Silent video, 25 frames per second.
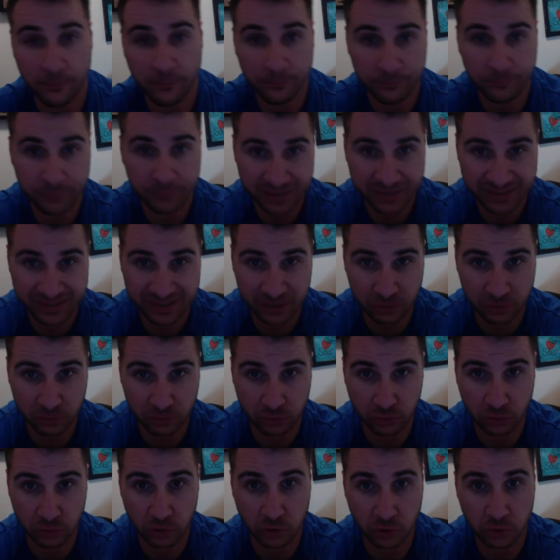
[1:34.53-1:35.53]

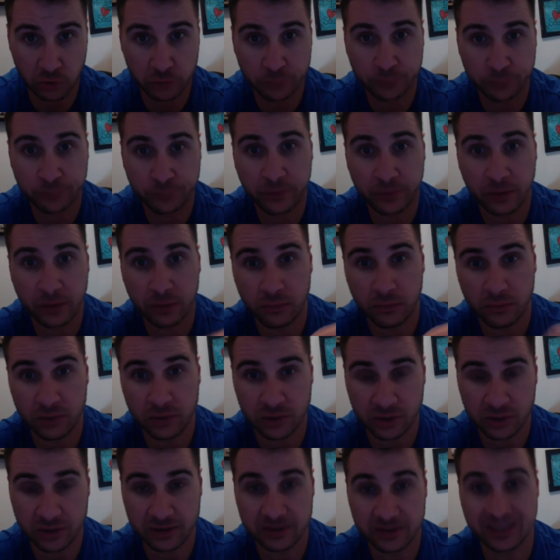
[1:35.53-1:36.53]
cellular,
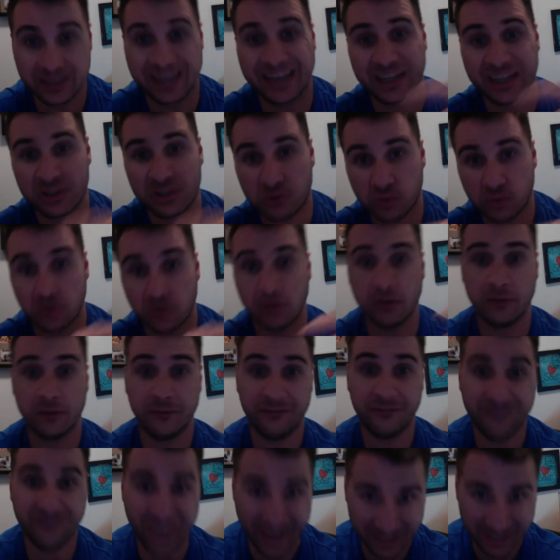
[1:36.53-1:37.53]
which is
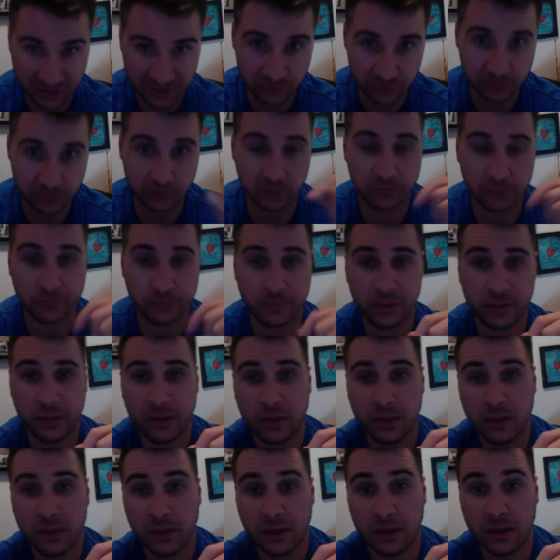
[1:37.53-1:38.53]
extravascular.
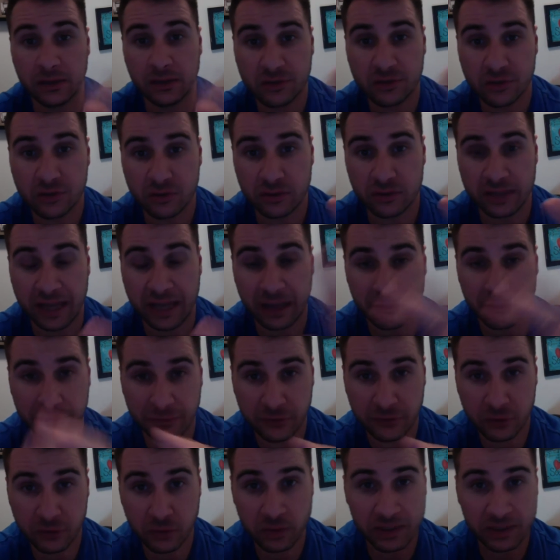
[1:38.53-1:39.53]
And so that
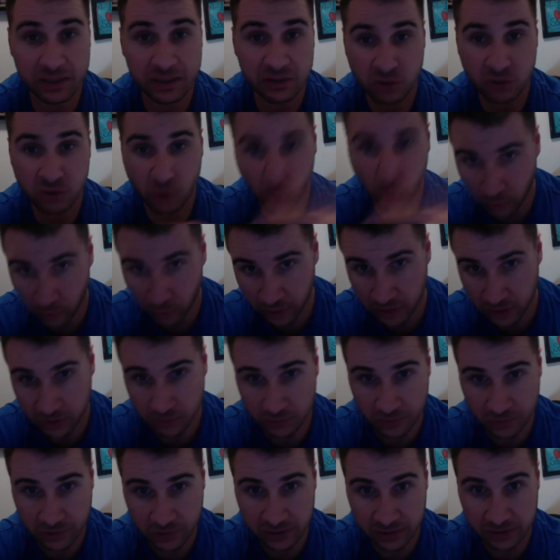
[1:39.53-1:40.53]
fluid is totally
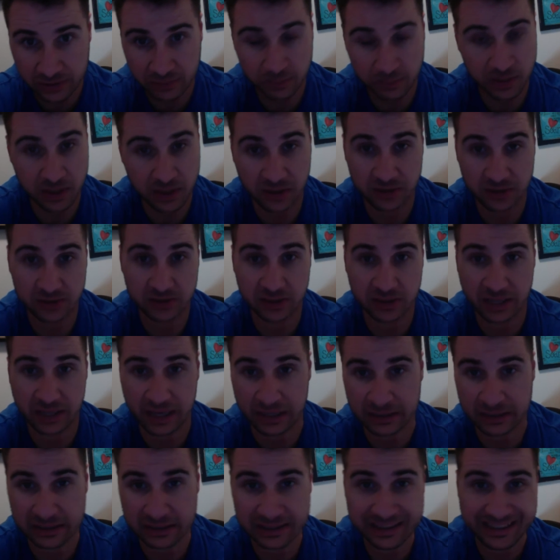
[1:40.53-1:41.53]
useless because
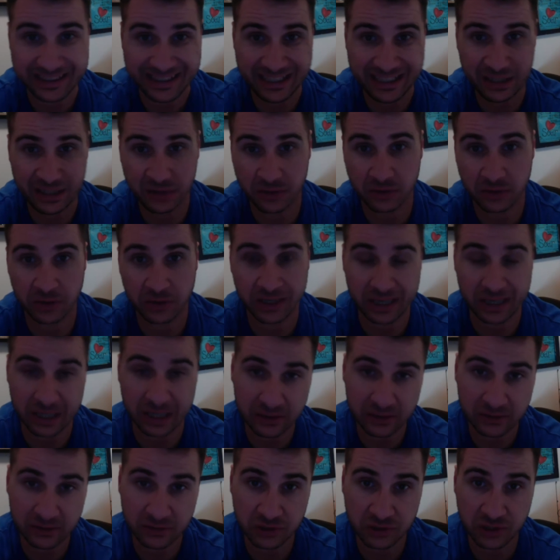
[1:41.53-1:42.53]
it's neither
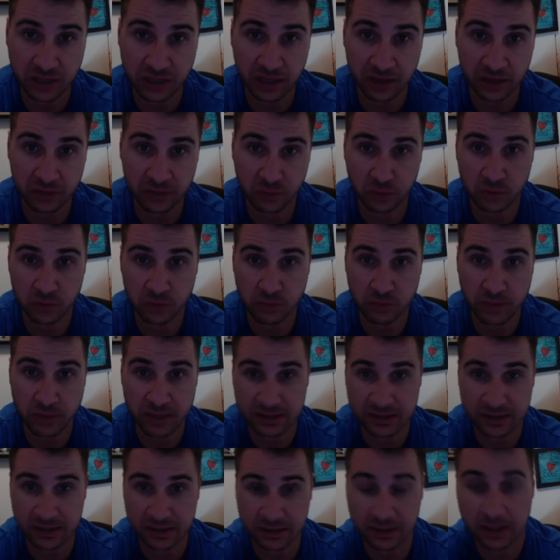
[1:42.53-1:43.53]
in the cells, which
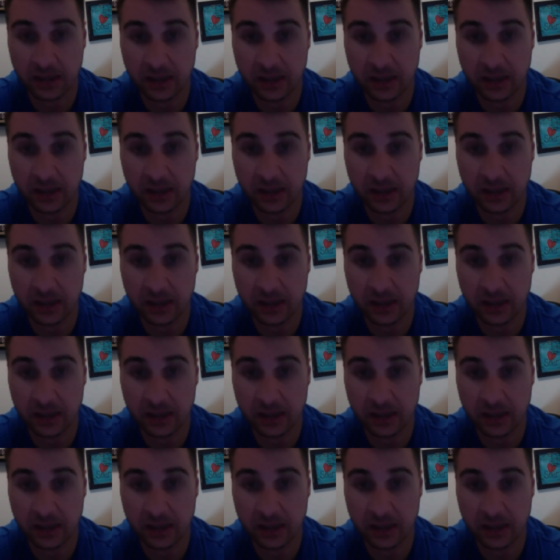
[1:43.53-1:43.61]
makes it